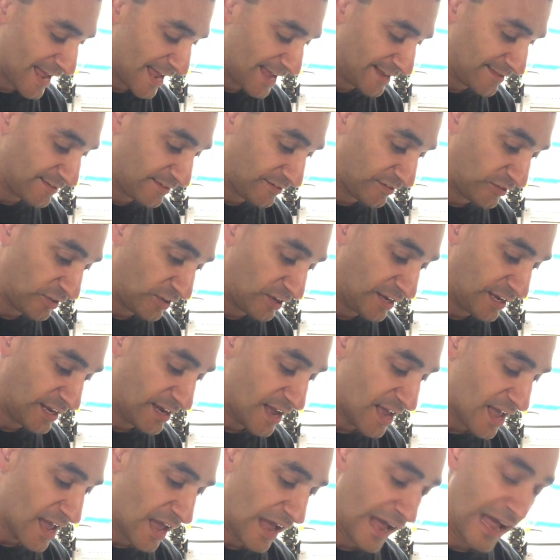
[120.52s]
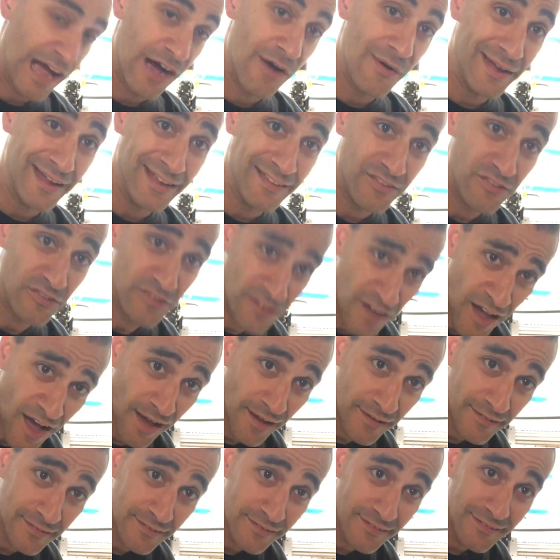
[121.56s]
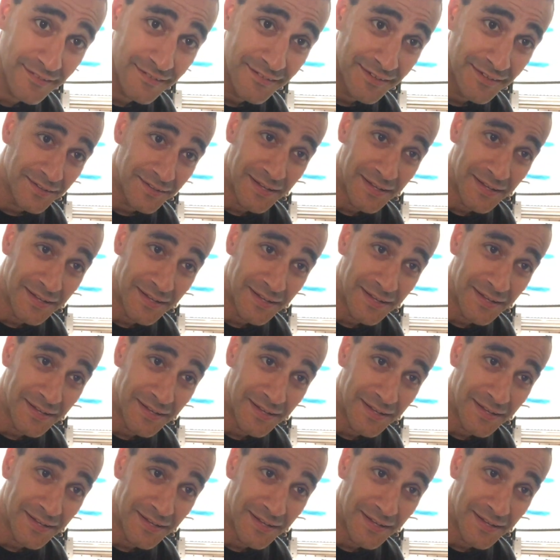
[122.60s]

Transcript: and see how it sucks.